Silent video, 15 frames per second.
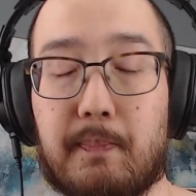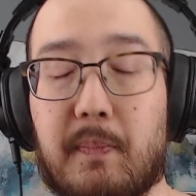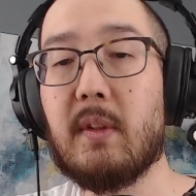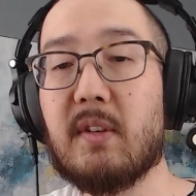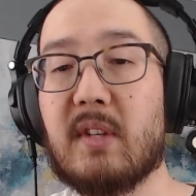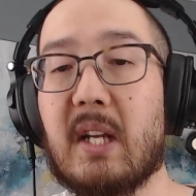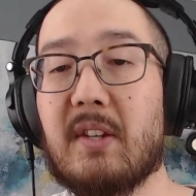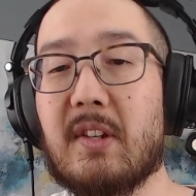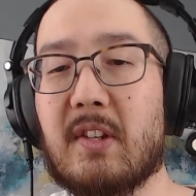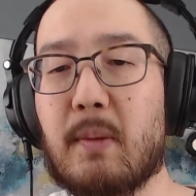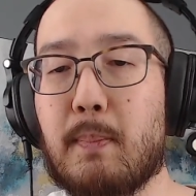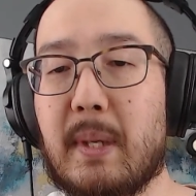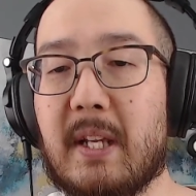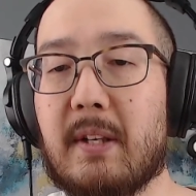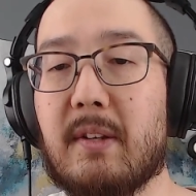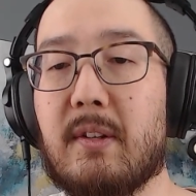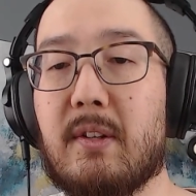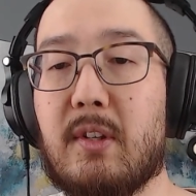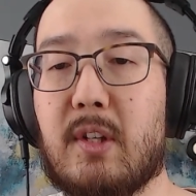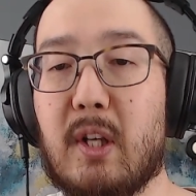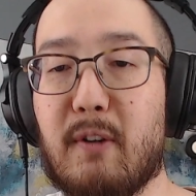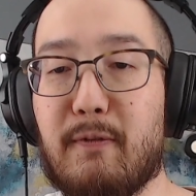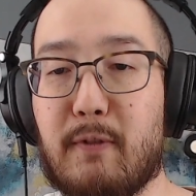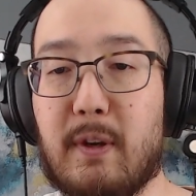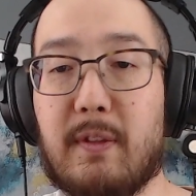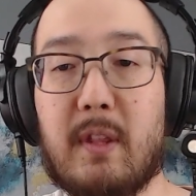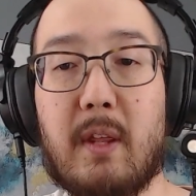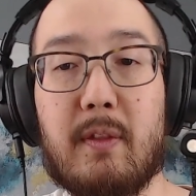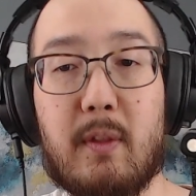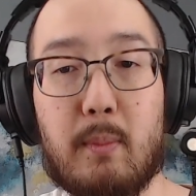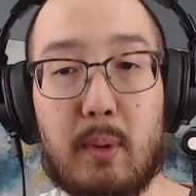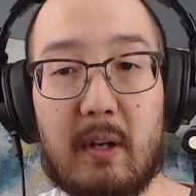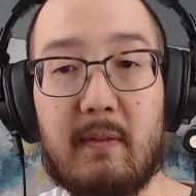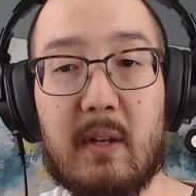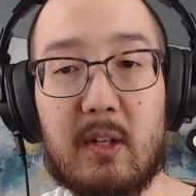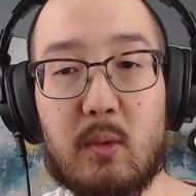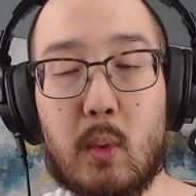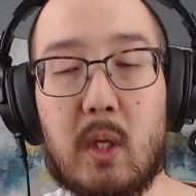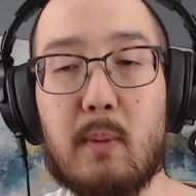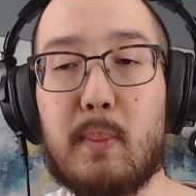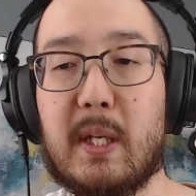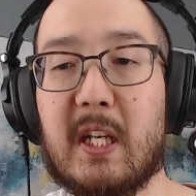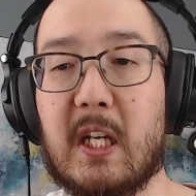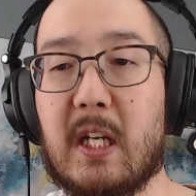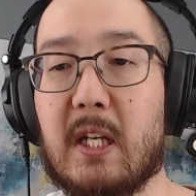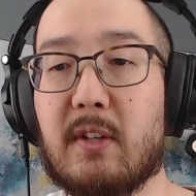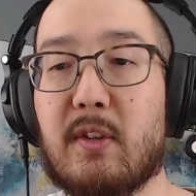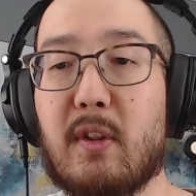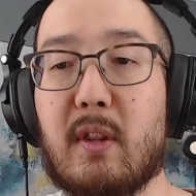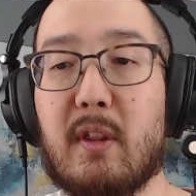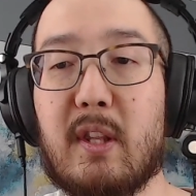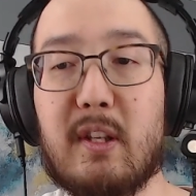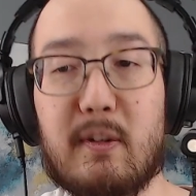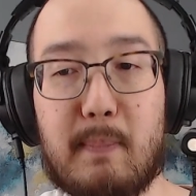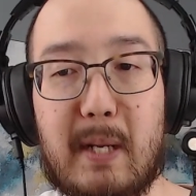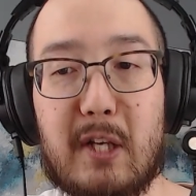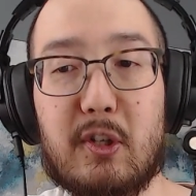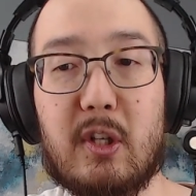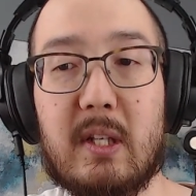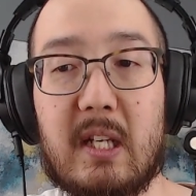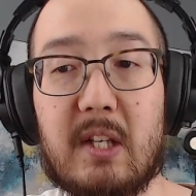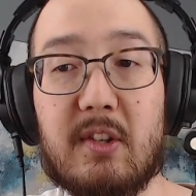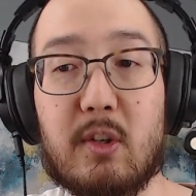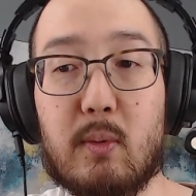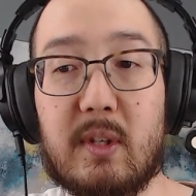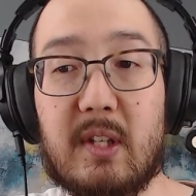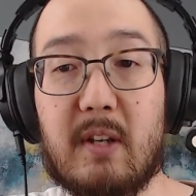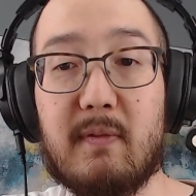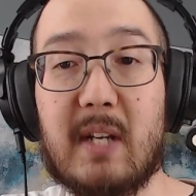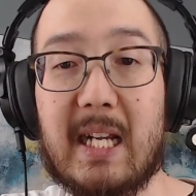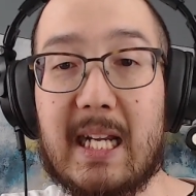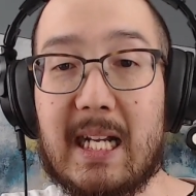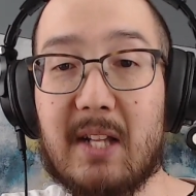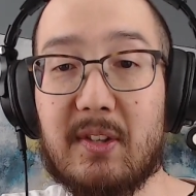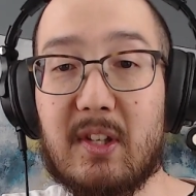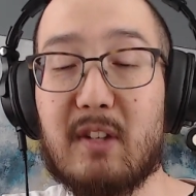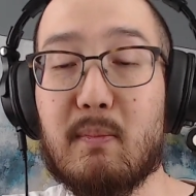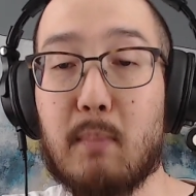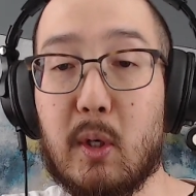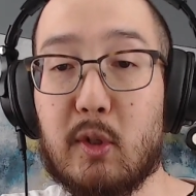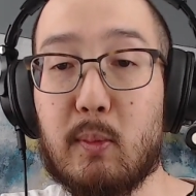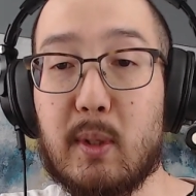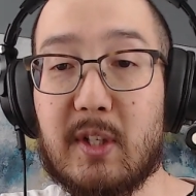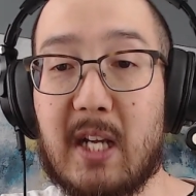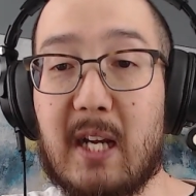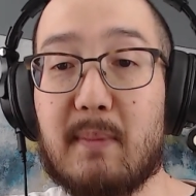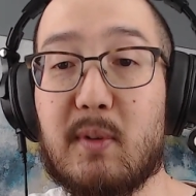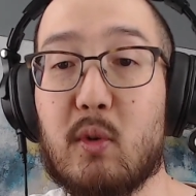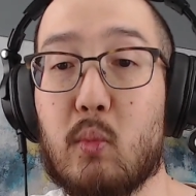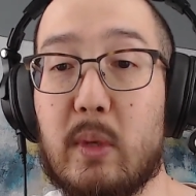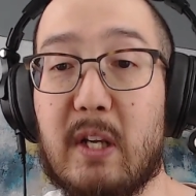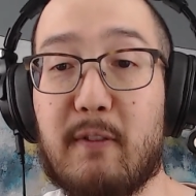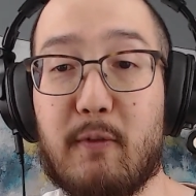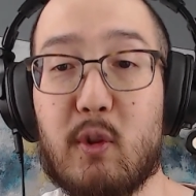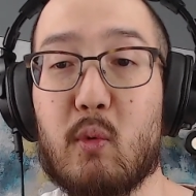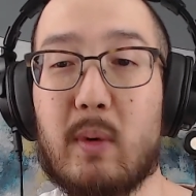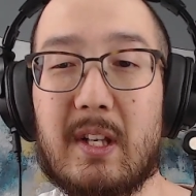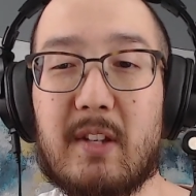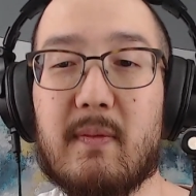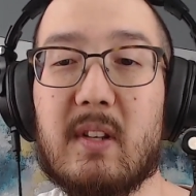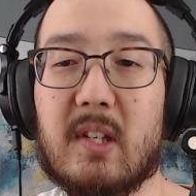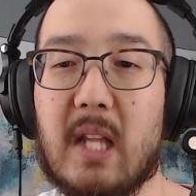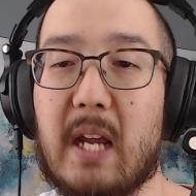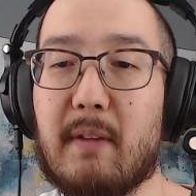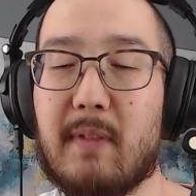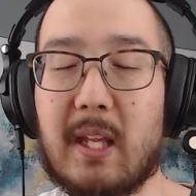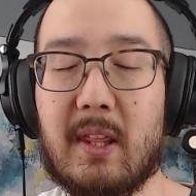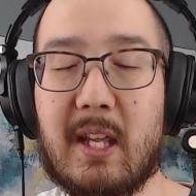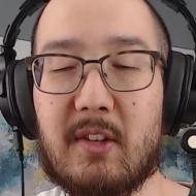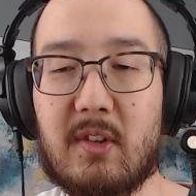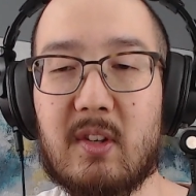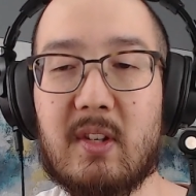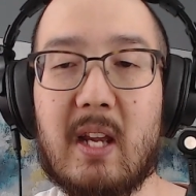This case is a bit different than the previous one because this patient needs to receive dialysis multiple times a week for the rest of his life. Like, that's just